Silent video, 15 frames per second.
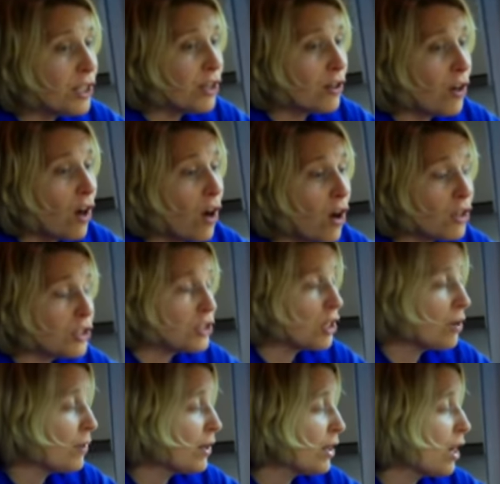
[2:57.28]
year are
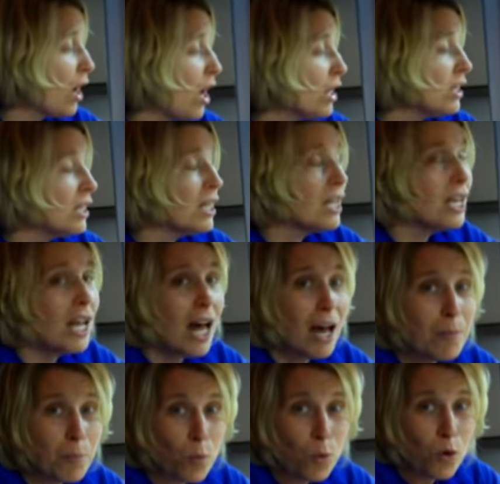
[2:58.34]
showing a
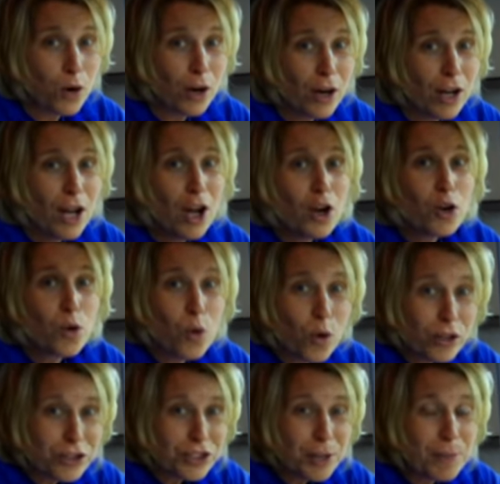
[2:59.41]
lot more
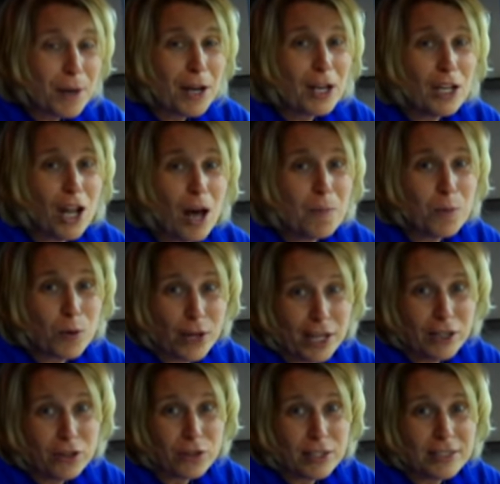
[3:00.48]
courtship and a lot more
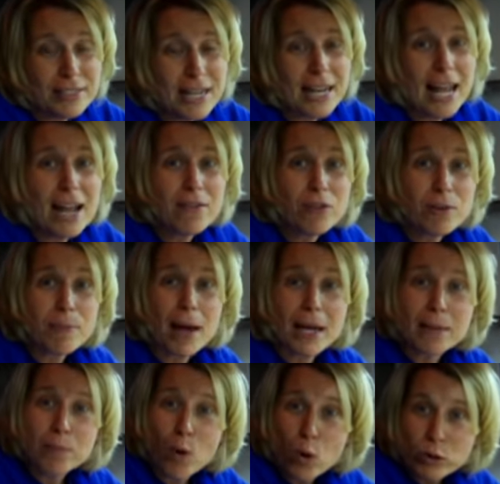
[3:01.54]
interest. And
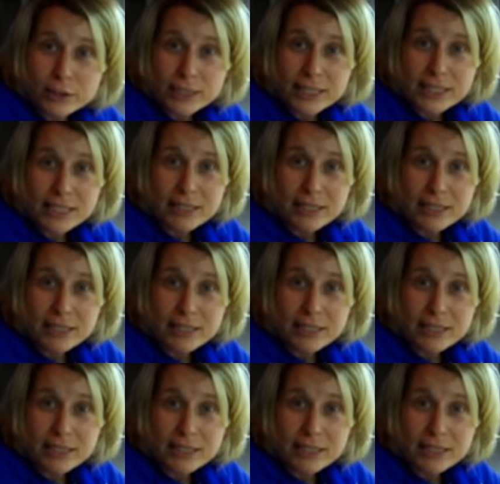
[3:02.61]
everybody molted